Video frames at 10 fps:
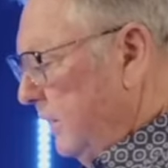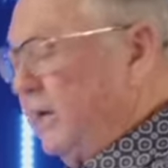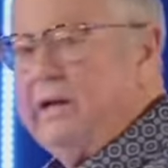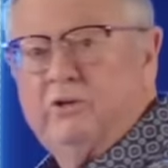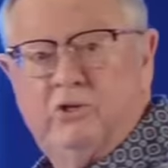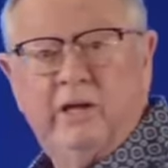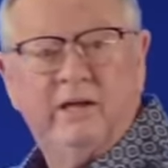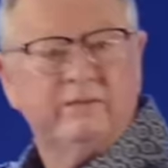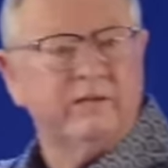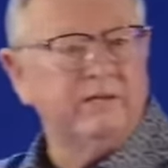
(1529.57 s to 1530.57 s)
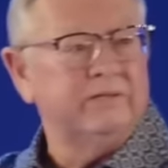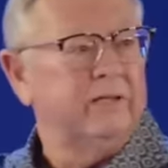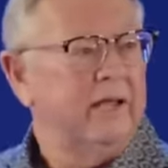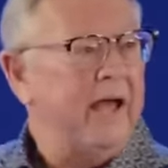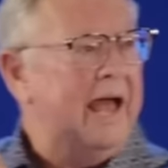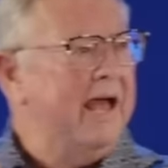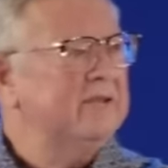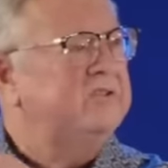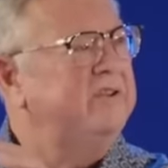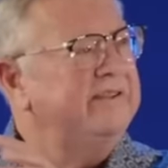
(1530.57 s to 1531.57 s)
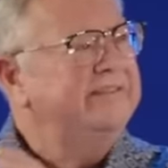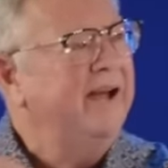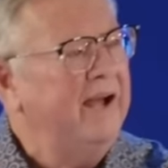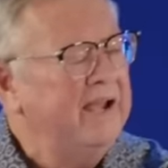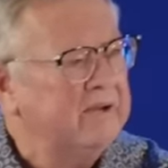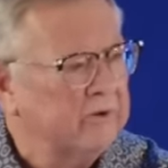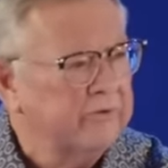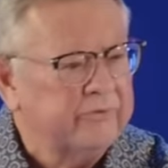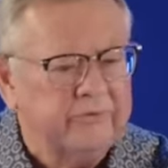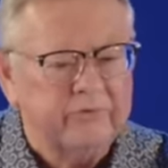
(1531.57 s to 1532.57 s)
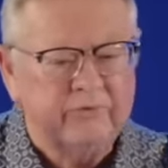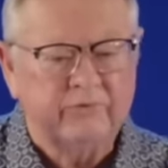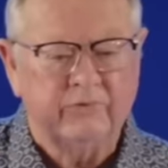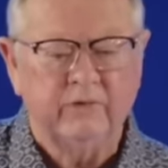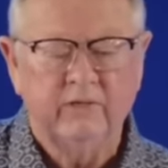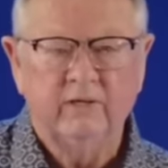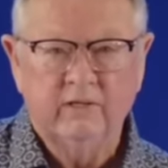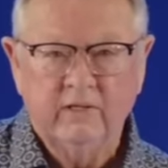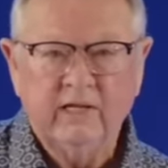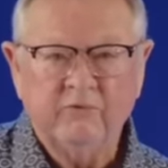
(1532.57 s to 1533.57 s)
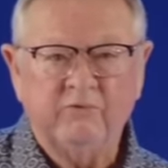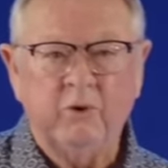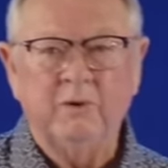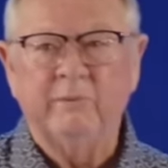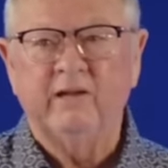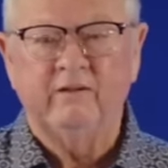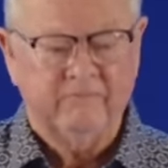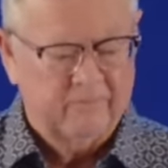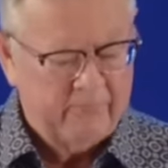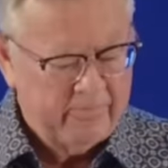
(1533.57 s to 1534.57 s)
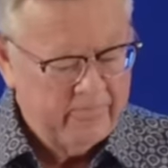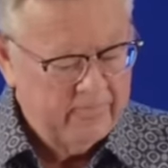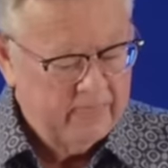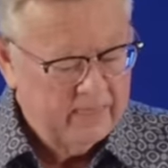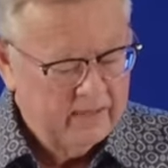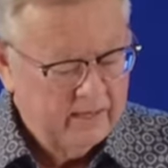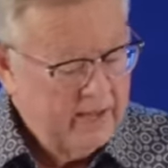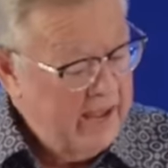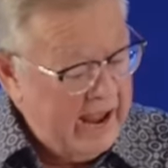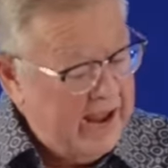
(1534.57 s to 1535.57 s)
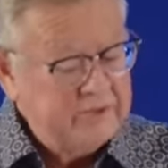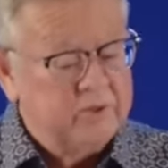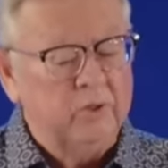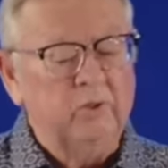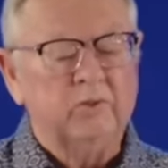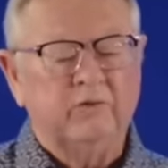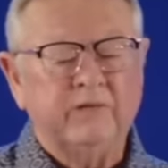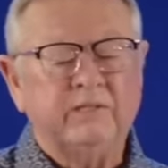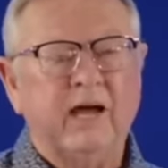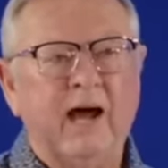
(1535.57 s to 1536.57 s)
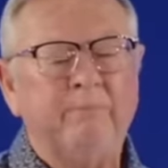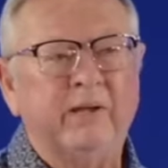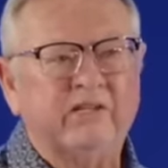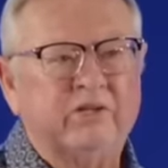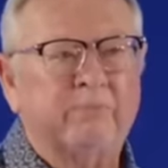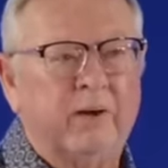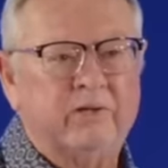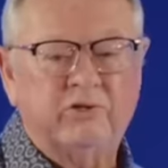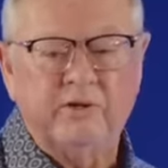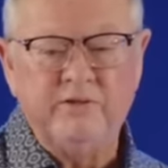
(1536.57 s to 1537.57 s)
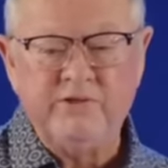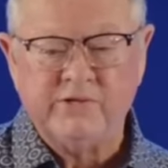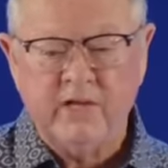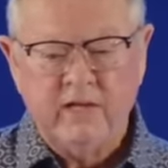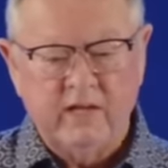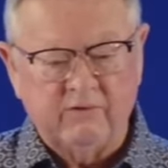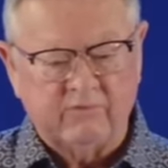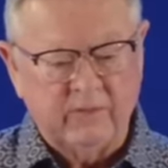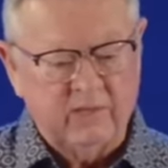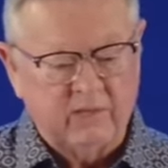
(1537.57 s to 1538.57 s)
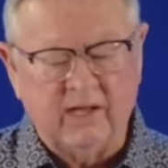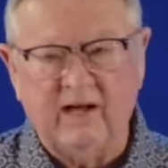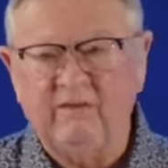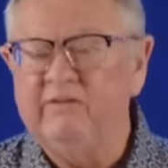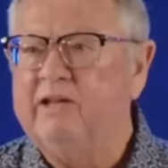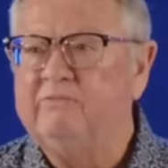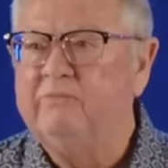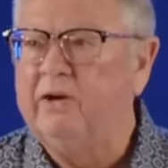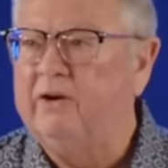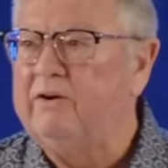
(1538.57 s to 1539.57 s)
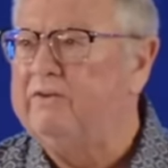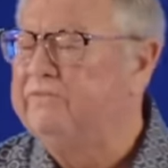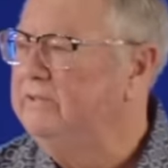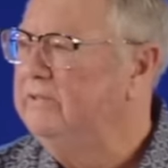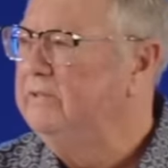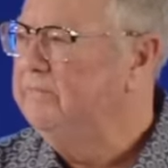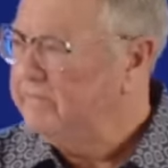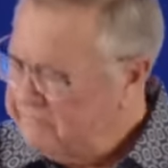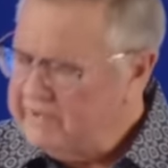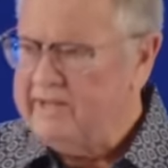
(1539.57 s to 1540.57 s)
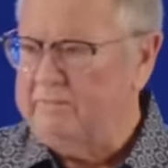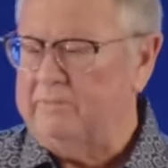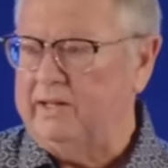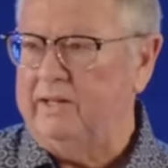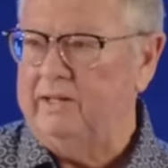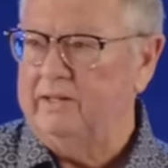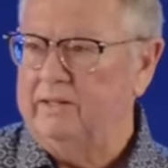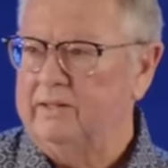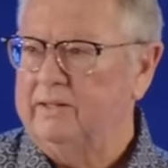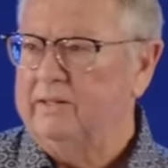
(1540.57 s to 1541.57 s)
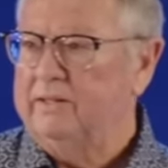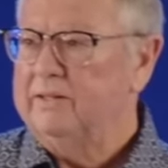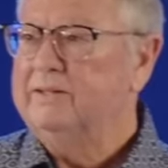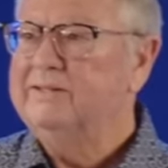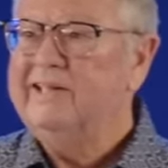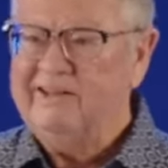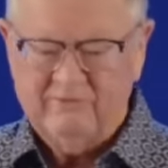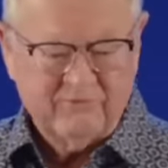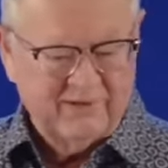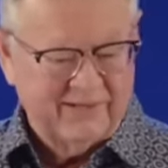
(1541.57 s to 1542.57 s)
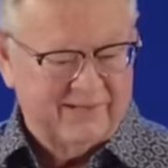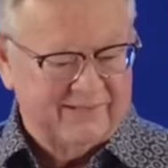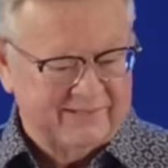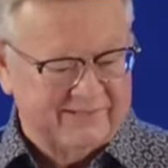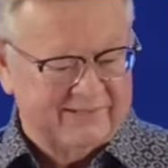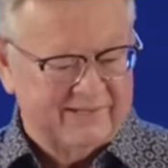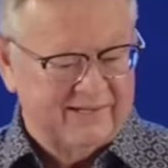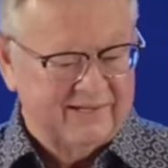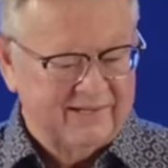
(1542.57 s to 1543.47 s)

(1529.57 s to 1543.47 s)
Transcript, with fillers: King Jesus has desires. Informative. And two of the top expressions of real love involve family and friends.